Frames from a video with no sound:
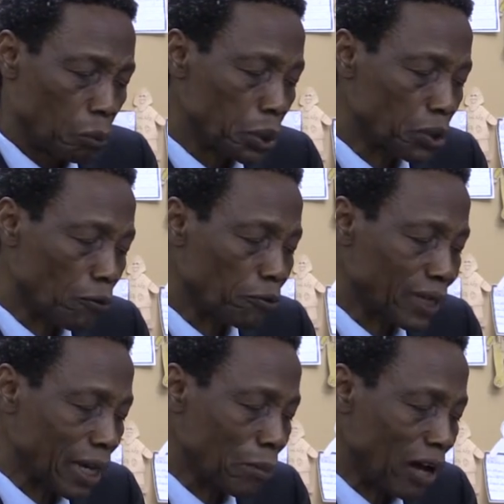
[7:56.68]
which
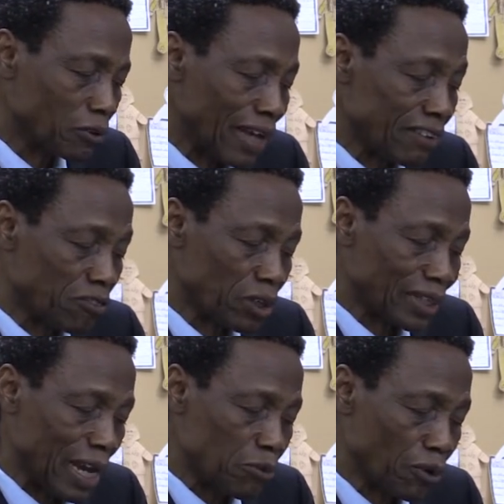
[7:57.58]
often came out at such
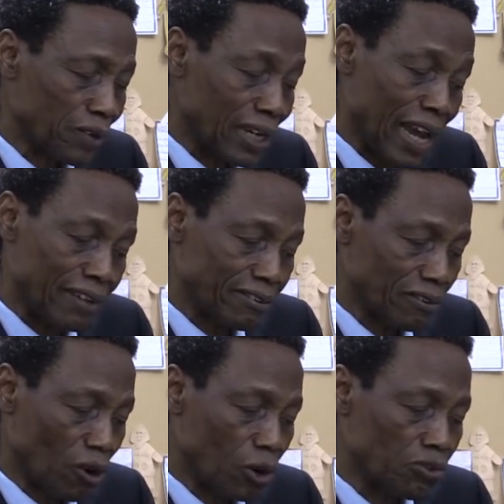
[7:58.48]
times of the night,
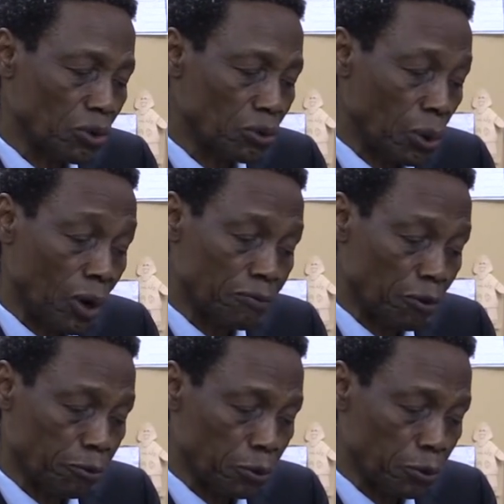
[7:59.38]
also to hunt for